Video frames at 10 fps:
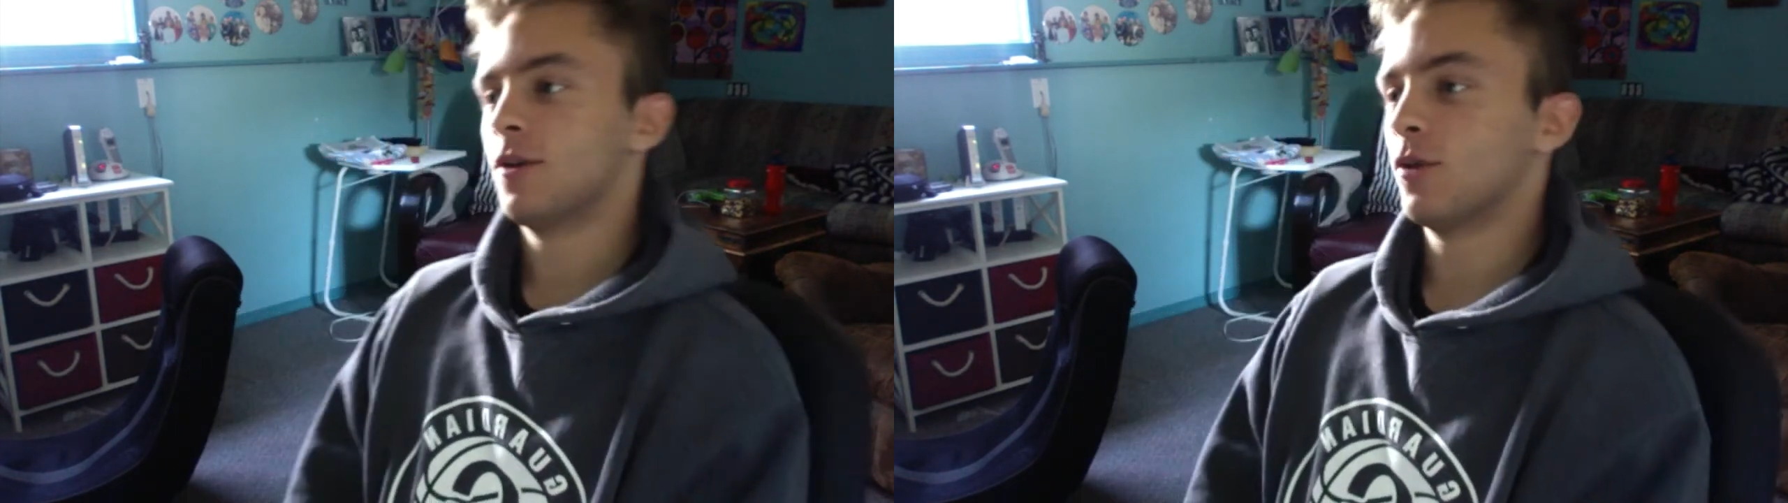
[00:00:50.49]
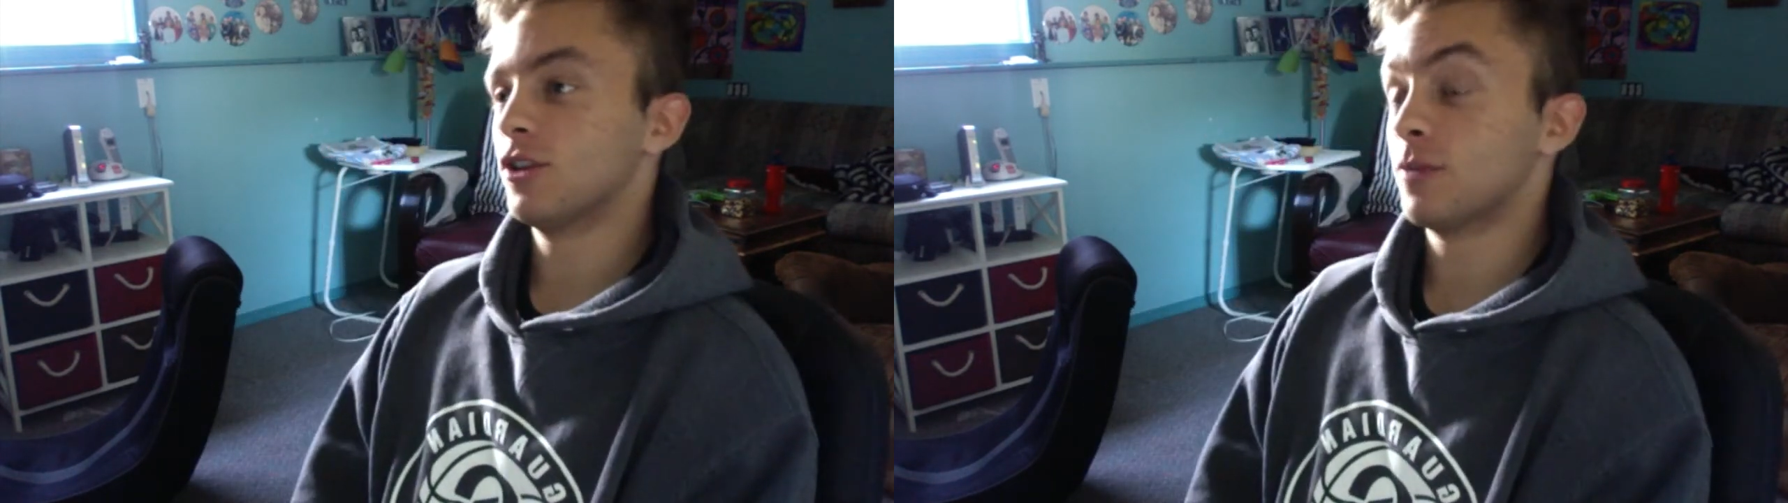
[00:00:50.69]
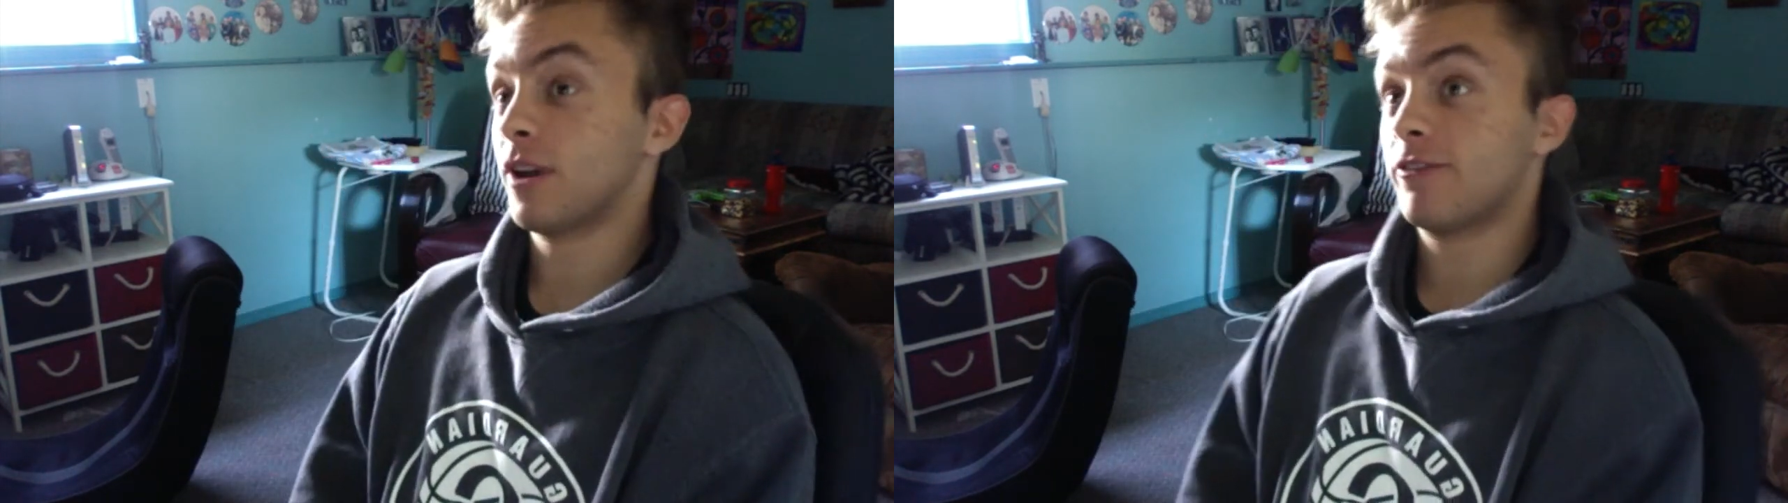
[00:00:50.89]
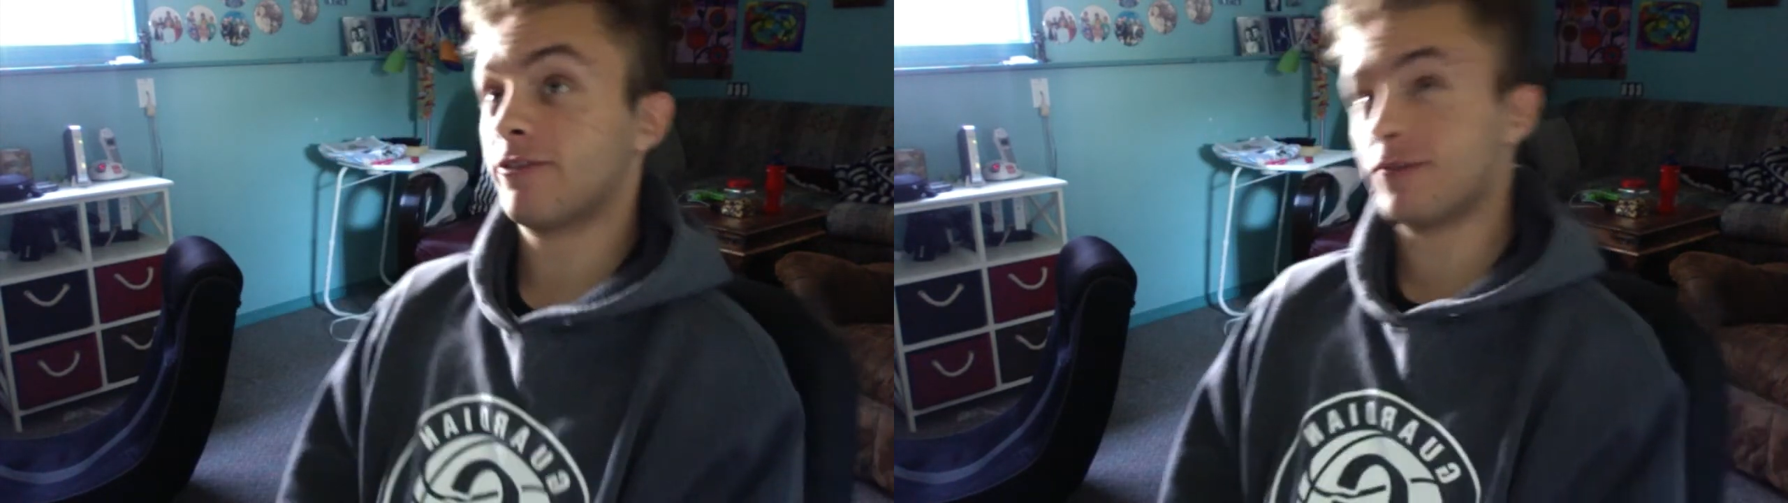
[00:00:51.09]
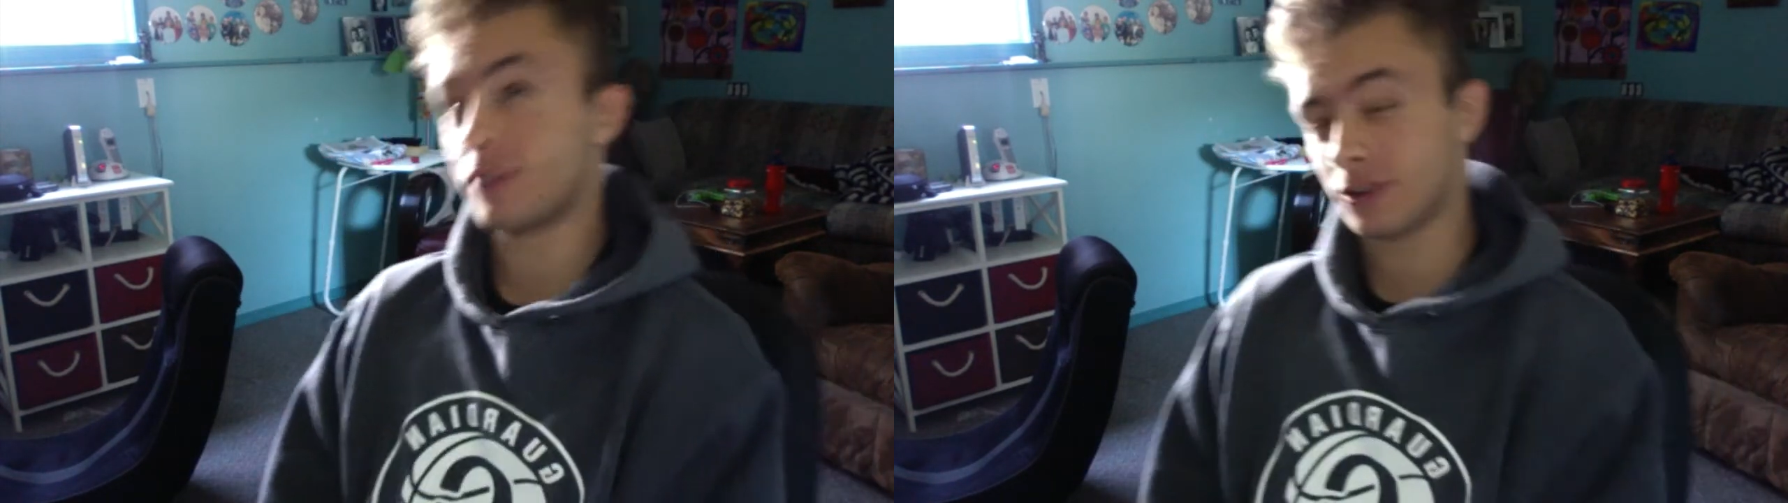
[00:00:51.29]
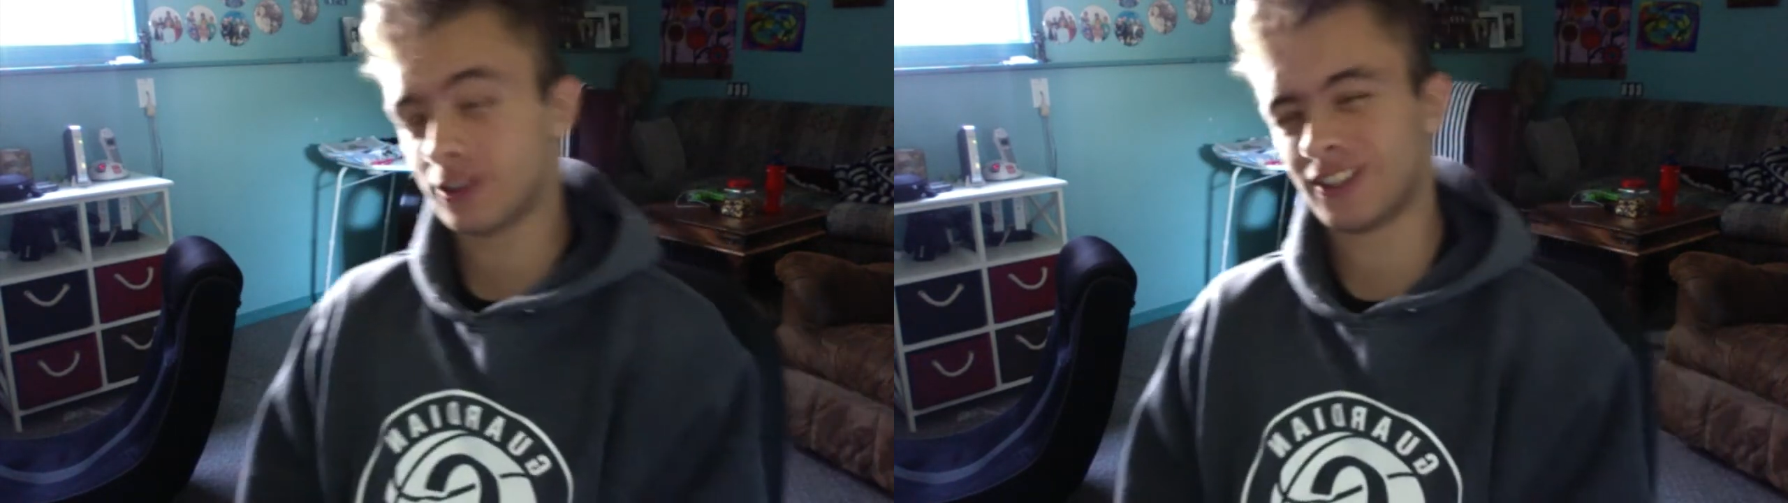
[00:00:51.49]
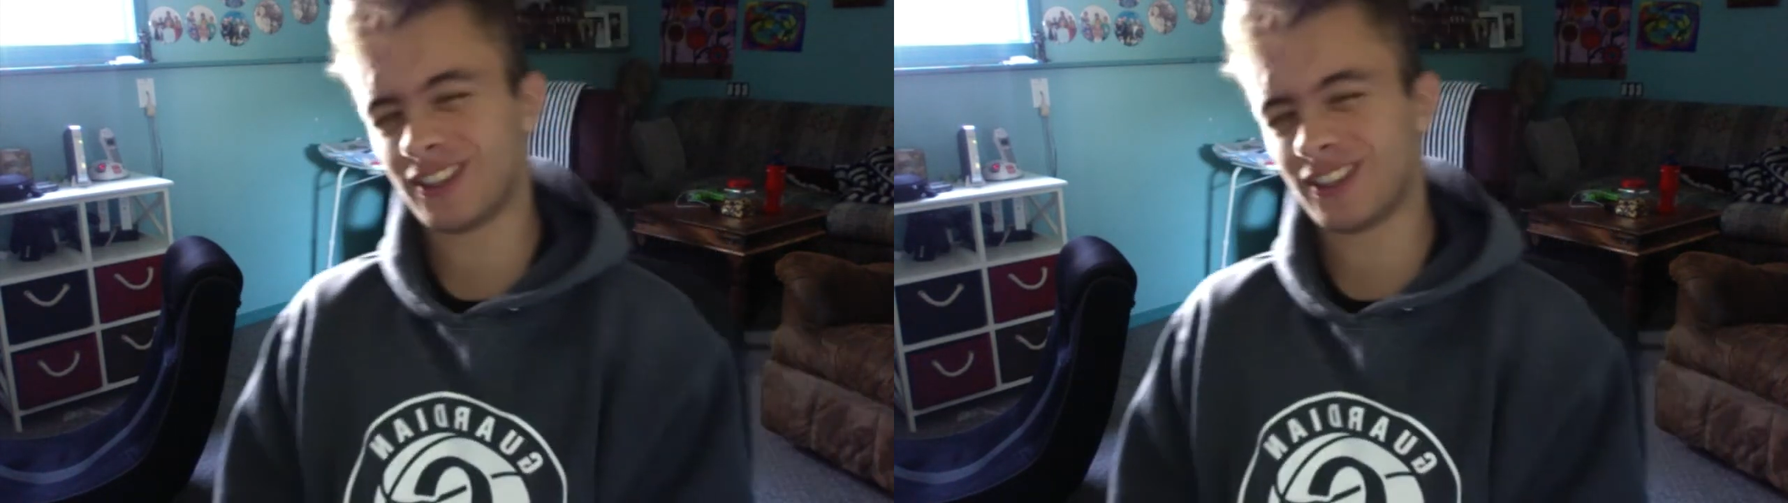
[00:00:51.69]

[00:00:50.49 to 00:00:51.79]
was my first